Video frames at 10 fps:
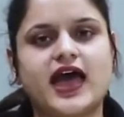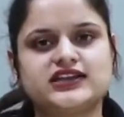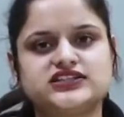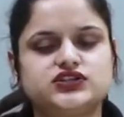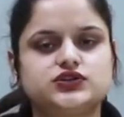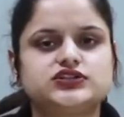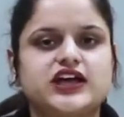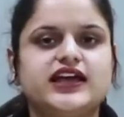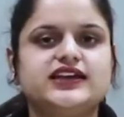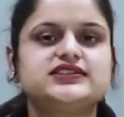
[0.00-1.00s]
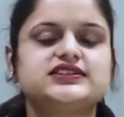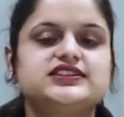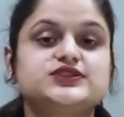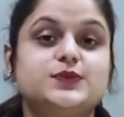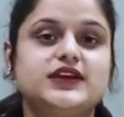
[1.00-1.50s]
add in your diet
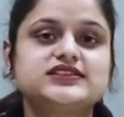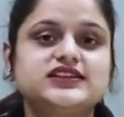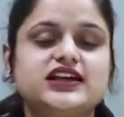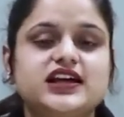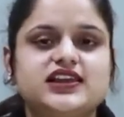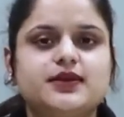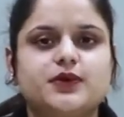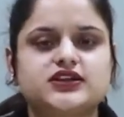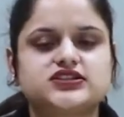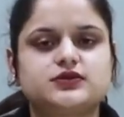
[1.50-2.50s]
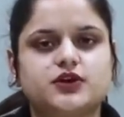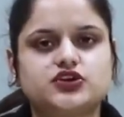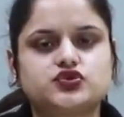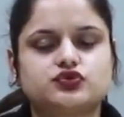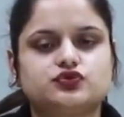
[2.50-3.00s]
is basically button
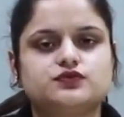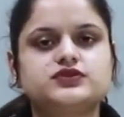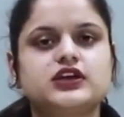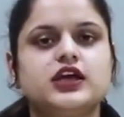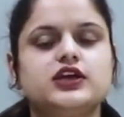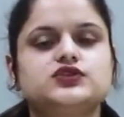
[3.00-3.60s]
mushrooms.